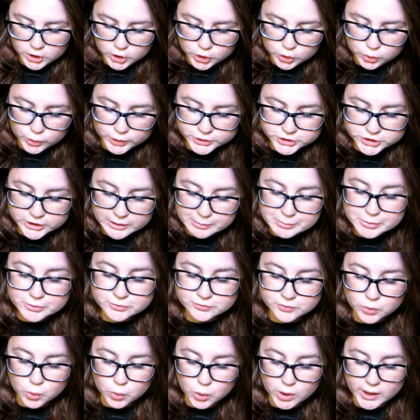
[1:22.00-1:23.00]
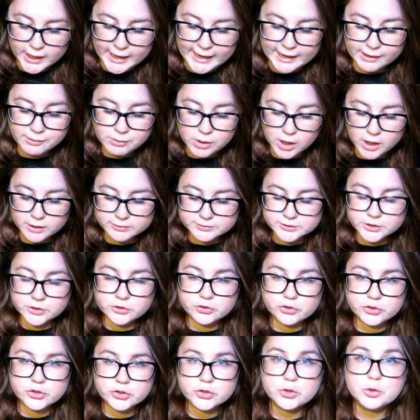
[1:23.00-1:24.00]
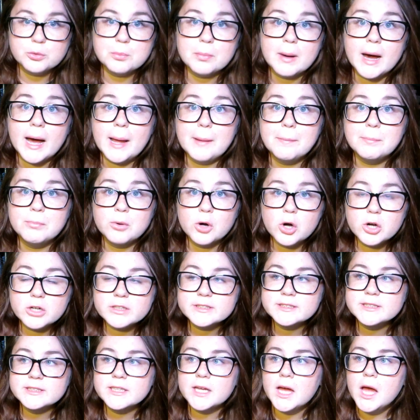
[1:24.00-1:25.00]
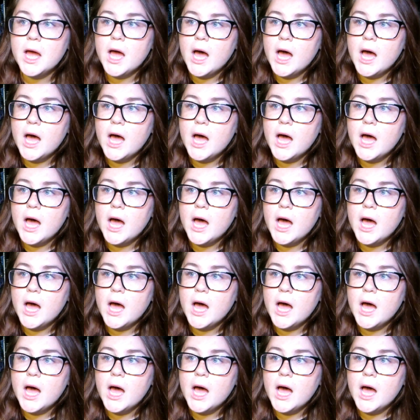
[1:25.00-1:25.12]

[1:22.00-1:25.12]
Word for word: Question number four: How often do you buy books?